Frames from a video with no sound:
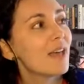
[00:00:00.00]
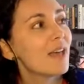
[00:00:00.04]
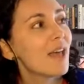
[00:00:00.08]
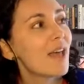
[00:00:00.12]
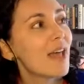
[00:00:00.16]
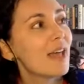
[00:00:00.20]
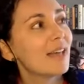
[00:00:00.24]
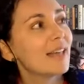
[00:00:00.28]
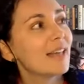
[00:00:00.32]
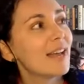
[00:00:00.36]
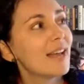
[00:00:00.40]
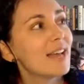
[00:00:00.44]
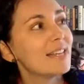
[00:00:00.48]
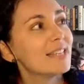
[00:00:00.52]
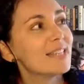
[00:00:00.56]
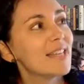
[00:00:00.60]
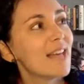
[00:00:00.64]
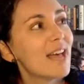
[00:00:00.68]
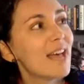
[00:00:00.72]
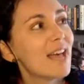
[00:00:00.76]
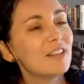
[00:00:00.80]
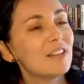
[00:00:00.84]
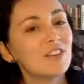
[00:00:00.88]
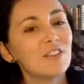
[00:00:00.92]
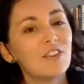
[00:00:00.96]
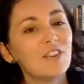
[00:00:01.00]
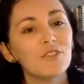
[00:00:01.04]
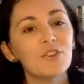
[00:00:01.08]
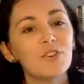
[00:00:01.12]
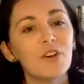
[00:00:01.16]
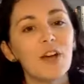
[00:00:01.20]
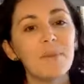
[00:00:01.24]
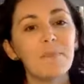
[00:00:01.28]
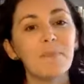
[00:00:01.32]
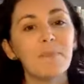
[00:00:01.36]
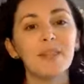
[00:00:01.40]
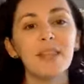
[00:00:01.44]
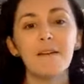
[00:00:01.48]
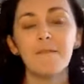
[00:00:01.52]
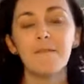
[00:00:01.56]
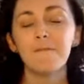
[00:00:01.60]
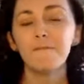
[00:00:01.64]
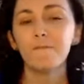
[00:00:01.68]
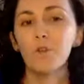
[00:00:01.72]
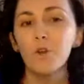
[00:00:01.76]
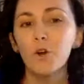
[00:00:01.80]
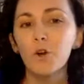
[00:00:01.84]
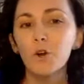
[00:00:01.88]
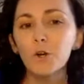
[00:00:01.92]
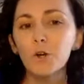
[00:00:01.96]
And I said, you know, do I put it
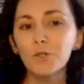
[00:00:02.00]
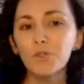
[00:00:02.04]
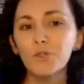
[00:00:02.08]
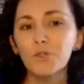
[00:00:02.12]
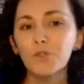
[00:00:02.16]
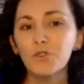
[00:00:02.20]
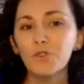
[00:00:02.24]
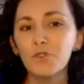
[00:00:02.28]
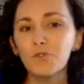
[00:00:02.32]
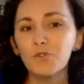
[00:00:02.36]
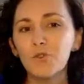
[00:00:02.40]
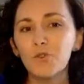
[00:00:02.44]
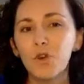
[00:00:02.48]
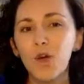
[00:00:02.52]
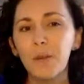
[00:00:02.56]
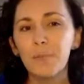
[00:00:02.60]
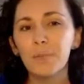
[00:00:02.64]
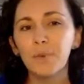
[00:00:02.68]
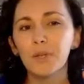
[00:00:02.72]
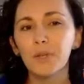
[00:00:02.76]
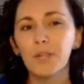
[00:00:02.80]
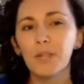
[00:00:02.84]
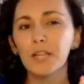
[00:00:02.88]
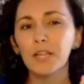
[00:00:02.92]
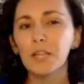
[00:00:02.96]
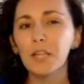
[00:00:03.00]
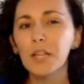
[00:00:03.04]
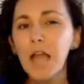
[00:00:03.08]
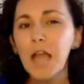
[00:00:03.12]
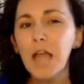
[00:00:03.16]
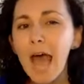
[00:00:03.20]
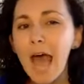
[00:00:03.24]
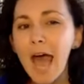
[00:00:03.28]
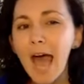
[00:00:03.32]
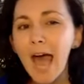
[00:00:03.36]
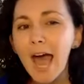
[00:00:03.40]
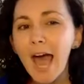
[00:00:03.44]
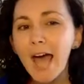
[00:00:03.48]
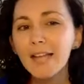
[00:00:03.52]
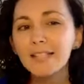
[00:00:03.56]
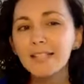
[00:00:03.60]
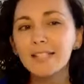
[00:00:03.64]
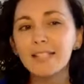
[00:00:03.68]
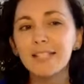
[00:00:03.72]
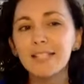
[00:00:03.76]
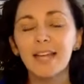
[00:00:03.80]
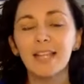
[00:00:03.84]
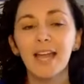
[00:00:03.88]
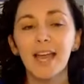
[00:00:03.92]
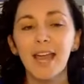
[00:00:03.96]
first? Do I put it
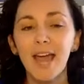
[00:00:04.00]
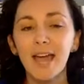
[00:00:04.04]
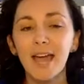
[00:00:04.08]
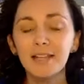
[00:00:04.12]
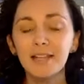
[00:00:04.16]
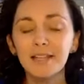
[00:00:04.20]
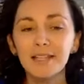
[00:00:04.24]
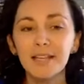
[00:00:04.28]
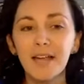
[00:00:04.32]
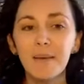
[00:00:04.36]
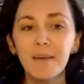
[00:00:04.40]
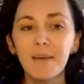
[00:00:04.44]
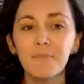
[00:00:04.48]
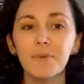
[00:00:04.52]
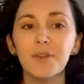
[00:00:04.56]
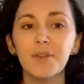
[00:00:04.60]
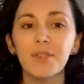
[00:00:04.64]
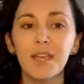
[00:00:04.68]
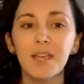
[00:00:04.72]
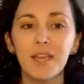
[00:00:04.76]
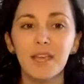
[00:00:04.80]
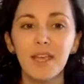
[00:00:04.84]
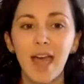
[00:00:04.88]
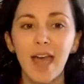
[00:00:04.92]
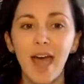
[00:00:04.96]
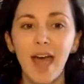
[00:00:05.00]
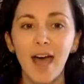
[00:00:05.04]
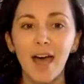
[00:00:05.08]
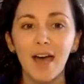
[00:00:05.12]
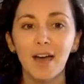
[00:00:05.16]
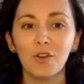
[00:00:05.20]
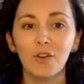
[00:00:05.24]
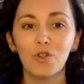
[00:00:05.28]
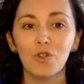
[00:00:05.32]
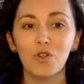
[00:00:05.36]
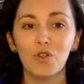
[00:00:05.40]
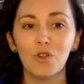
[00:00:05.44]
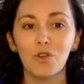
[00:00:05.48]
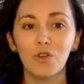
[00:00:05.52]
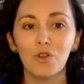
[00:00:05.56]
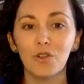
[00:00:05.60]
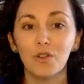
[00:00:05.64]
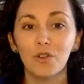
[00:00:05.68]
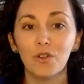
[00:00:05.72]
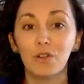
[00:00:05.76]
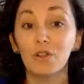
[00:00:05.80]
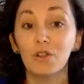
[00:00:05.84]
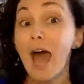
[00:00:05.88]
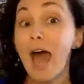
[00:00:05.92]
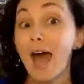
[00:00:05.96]
last? And I ended up putting cash
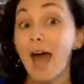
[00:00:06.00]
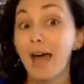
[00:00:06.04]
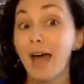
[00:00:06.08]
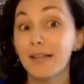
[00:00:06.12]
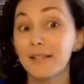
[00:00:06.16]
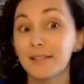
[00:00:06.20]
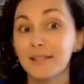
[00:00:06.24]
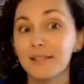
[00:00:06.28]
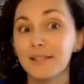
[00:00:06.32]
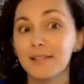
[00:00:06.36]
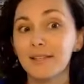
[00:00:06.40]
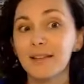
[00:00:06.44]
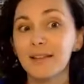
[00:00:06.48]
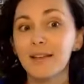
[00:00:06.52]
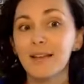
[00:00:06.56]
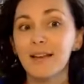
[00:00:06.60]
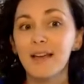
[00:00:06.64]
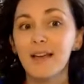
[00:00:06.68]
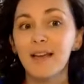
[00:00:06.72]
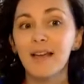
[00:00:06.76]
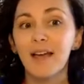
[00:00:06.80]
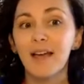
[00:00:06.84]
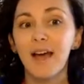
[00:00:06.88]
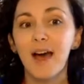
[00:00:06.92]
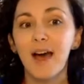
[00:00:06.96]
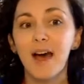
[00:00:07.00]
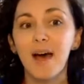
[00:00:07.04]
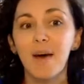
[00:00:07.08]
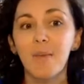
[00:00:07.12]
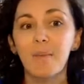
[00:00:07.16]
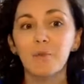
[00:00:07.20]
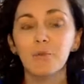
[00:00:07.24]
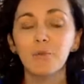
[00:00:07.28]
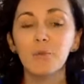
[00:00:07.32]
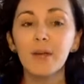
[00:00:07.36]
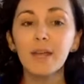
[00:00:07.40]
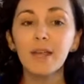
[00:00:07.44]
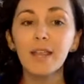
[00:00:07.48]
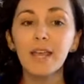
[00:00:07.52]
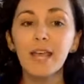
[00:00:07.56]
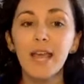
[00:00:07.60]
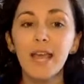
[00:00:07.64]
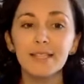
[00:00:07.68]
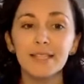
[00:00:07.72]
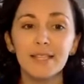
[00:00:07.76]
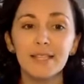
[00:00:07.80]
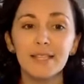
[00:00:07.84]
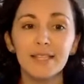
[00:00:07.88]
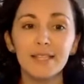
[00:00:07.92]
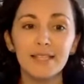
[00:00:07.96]
last, really
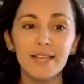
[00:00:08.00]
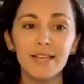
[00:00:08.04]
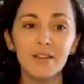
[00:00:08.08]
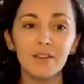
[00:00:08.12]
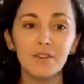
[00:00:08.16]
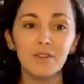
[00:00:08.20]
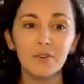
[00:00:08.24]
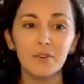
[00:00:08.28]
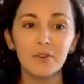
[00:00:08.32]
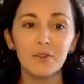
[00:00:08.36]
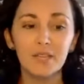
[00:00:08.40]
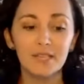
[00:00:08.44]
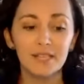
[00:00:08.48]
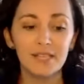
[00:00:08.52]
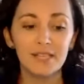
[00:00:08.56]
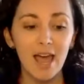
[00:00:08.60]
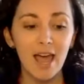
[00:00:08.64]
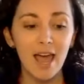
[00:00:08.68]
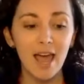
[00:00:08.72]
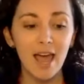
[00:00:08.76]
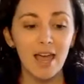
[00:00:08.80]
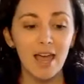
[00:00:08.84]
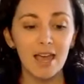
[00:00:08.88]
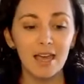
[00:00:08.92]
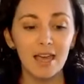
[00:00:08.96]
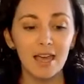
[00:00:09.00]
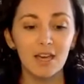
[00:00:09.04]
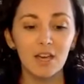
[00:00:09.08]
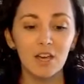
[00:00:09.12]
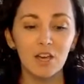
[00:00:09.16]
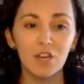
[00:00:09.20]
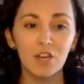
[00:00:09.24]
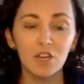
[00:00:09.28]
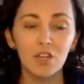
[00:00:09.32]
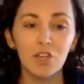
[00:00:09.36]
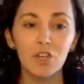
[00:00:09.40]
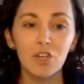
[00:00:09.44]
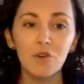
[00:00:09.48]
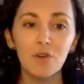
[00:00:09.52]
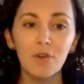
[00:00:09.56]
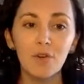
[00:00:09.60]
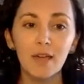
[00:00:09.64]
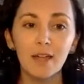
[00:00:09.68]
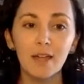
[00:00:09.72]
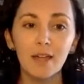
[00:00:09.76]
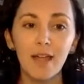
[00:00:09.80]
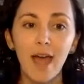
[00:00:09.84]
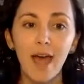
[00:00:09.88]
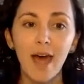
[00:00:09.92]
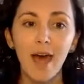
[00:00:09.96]
as a signal to say, you
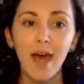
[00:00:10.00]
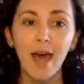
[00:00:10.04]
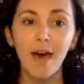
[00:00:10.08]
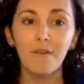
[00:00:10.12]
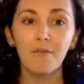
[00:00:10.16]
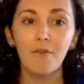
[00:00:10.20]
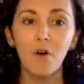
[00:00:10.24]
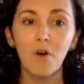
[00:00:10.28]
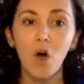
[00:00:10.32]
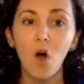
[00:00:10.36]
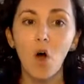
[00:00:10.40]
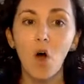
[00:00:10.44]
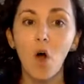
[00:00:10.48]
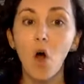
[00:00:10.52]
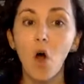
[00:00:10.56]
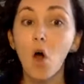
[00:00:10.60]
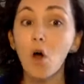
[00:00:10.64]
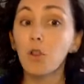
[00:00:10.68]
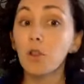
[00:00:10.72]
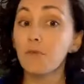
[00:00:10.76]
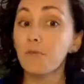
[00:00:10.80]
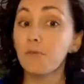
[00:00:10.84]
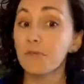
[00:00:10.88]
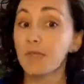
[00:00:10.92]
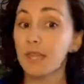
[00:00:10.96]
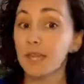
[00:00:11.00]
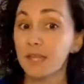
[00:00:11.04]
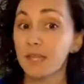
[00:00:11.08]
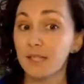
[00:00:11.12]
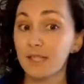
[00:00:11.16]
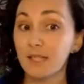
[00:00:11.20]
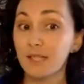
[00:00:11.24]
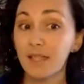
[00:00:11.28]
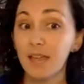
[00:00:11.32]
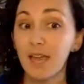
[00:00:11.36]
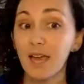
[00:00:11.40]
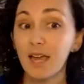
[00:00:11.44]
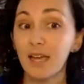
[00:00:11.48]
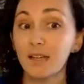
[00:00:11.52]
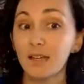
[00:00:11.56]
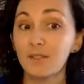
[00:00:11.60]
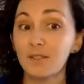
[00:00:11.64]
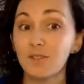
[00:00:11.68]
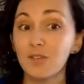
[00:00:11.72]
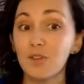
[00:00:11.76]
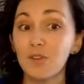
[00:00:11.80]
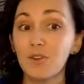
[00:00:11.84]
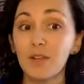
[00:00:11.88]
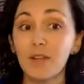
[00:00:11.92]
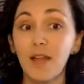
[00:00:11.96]
can have all of these
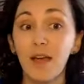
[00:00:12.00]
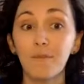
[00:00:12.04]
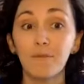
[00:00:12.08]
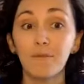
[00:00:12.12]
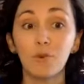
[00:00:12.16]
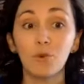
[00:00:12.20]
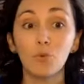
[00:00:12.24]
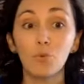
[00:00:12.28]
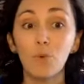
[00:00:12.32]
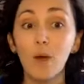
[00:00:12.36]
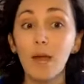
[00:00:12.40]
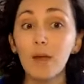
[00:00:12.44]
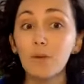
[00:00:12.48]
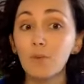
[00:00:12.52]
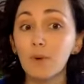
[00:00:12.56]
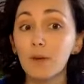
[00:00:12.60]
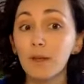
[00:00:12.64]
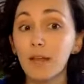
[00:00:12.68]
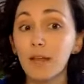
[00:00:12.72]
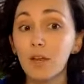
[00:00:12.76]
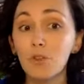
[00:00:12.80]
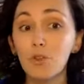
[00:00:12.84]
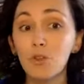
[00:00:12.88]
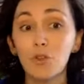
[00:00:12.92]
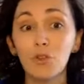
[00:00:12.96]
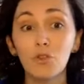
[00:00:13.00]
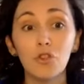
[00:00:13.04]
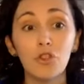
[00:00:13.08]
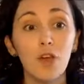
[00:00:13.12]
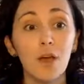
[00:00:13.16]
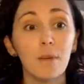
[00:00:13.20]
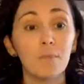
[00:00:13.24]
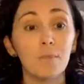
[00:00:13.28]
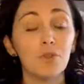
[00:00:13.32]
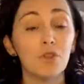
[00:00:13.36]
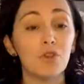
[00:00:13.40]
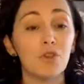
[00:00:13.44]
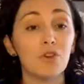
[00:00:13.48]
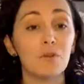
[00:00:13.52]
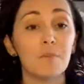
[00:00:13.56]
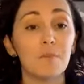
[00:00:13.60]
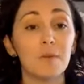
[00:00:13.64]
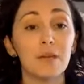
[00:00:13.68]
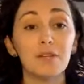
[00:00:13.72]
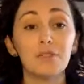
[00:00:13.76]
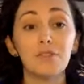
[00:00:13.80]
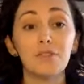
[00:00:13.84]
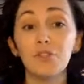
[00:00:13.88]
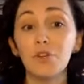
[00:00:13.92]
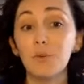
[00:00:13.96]
things. You can have great relationships. You can
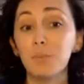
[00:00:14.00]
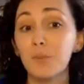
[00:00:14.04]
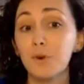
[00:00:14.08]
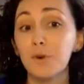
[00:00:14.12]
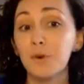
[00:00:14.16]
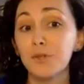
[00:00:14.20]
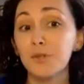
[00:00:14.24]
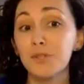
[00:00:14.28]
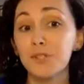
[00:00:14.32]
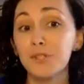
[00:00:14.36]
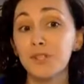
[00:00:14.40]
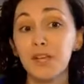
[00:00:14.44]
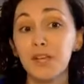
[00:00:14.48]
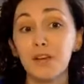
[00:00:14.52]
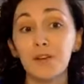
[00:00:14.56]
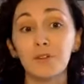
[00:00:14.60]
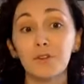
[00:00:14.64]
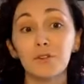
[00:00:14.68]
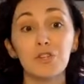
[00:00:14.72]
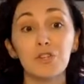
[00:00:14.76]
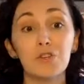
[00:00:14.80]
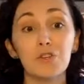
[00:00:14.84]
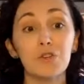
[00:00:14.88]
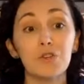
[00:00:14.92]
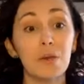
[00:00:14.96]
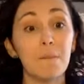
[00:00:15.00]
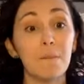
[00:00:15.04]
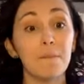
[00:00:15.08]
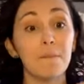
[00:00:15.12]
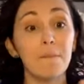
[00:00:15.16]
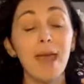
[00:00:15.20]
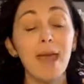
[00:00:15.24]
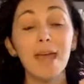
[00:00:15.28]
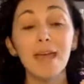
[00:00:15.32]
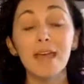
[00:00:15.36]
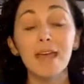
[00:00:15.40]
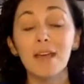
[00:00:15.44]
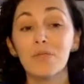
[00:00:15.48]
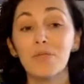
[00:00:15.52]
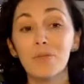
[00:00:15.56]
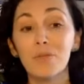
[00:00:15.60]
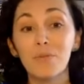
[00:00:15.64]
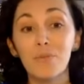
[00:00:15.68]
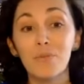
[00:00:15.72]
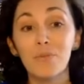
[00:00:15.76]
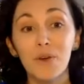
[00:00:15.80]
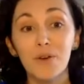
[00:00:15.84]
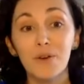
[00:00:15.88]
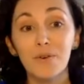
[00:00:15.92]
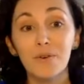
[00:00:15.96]
be super skilled. You can make it
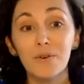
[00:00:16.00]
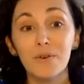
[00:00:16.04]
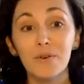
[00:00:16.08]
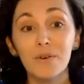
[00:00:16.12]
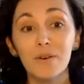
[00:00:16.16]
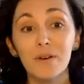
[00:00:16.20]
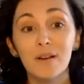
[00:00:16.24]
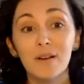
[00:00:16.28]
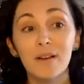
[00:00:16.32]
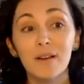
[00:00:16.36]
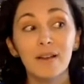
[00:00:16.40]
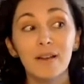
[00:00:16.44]
through.